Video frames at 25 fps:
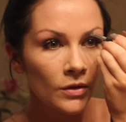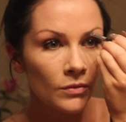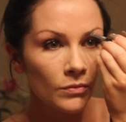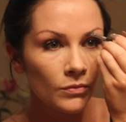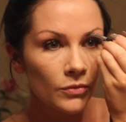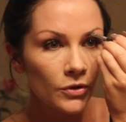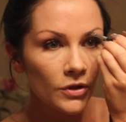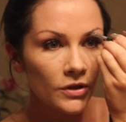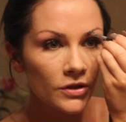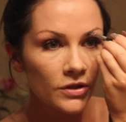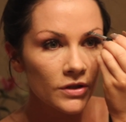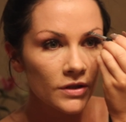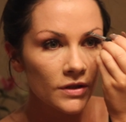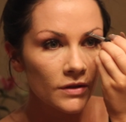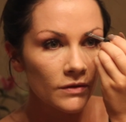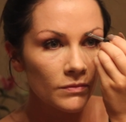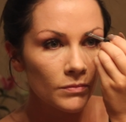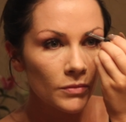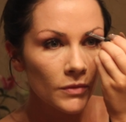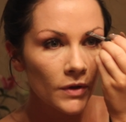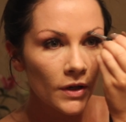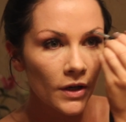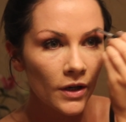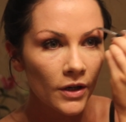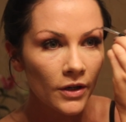brush the
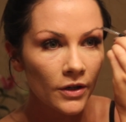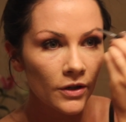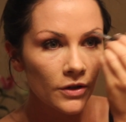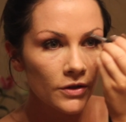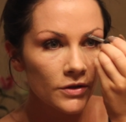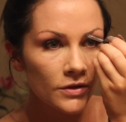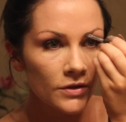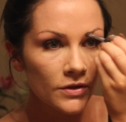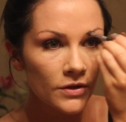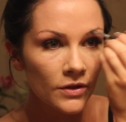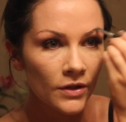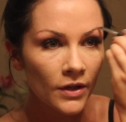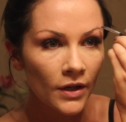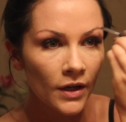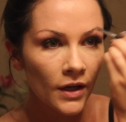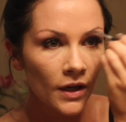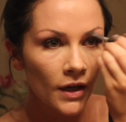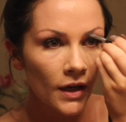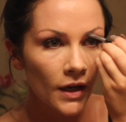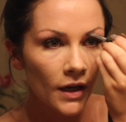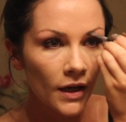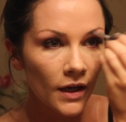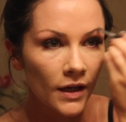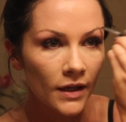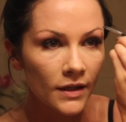hairs
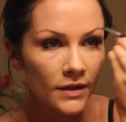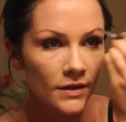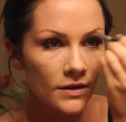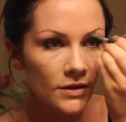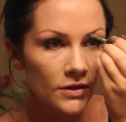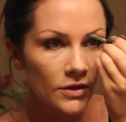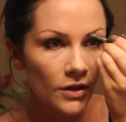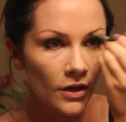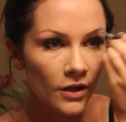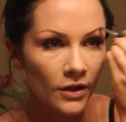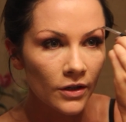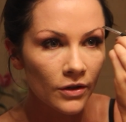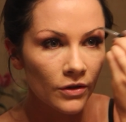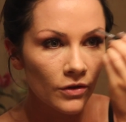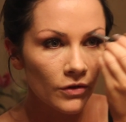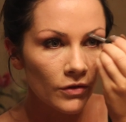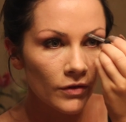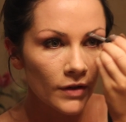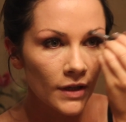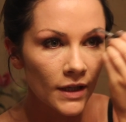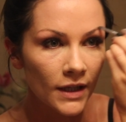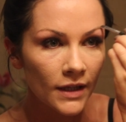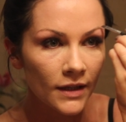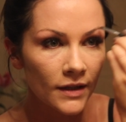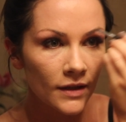and start
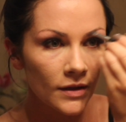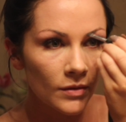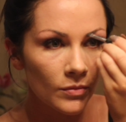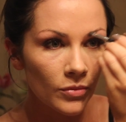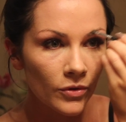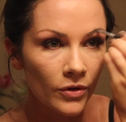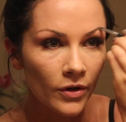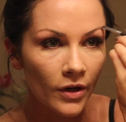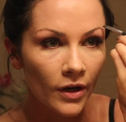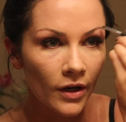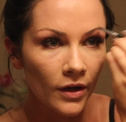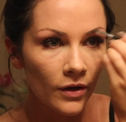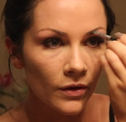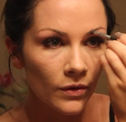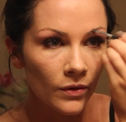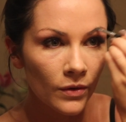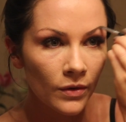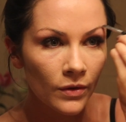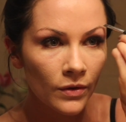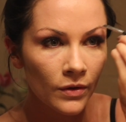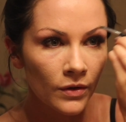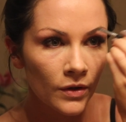creating the brow.